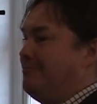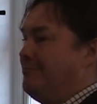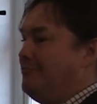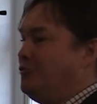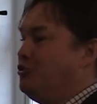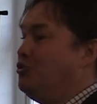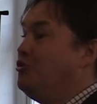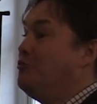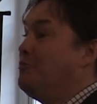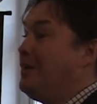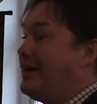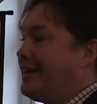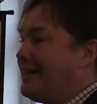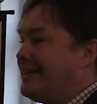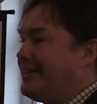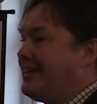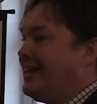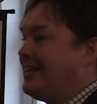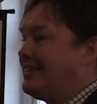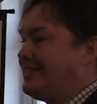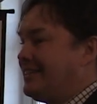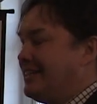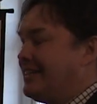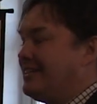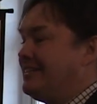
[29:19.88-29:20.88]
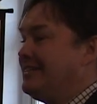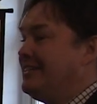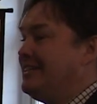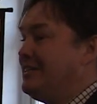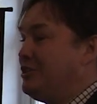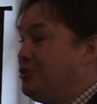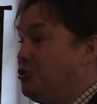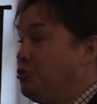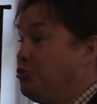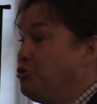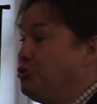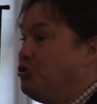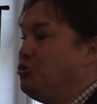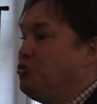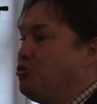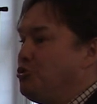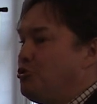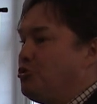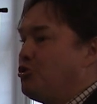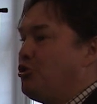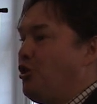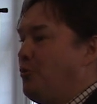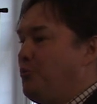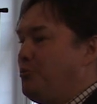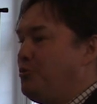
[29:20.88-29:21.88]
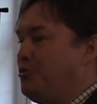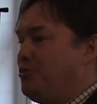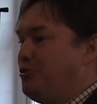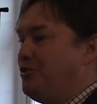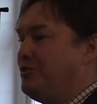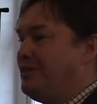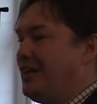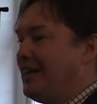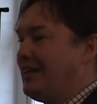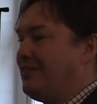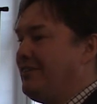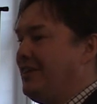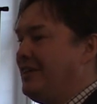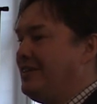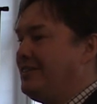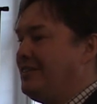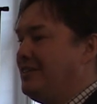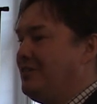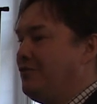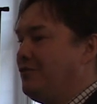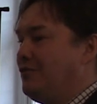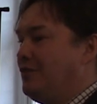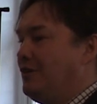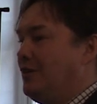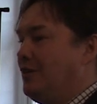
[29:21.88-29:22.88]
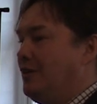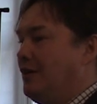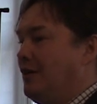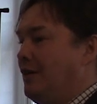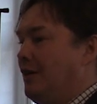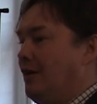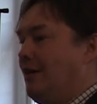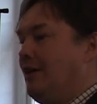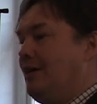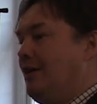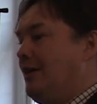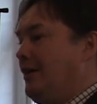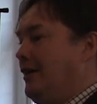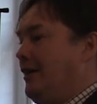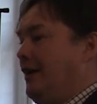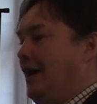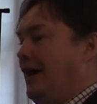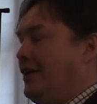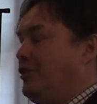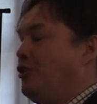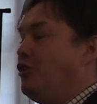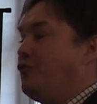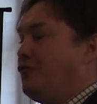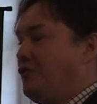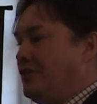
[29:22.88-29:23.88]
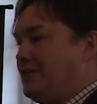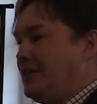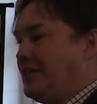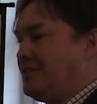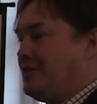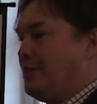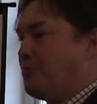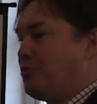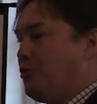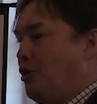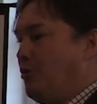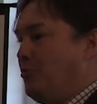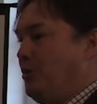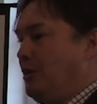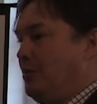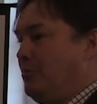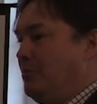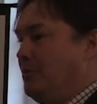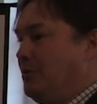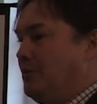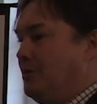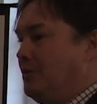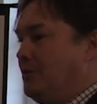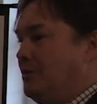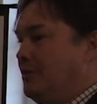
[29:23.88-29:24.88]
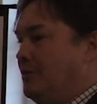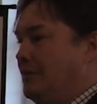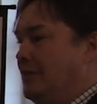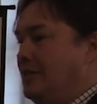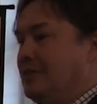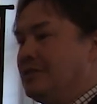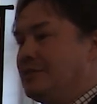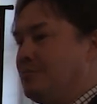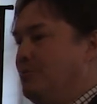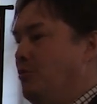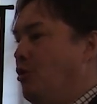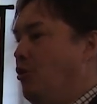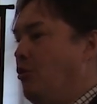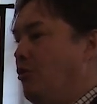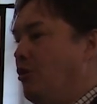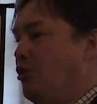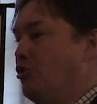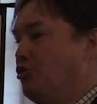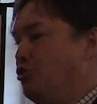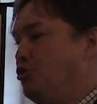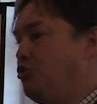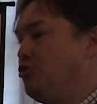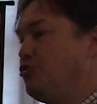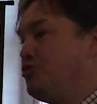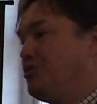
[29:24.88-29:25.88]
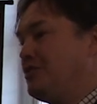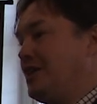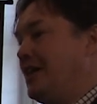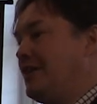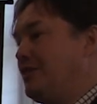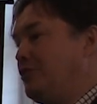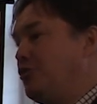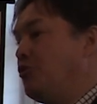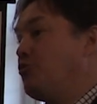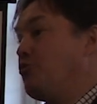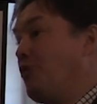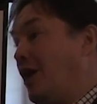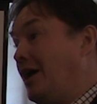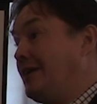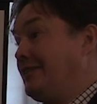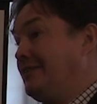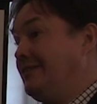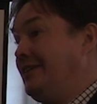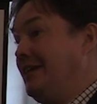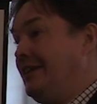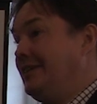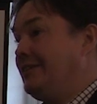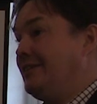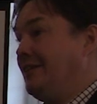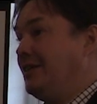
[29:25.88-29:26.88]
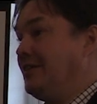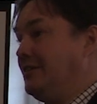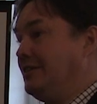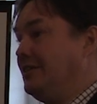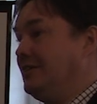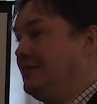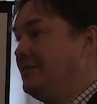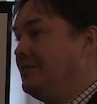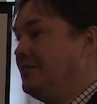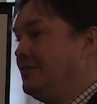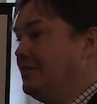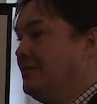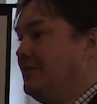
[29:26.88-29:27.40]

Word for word: numerical technique you use to compute the derivative, I don't think that's a problem. It's more, do you send the right data in it?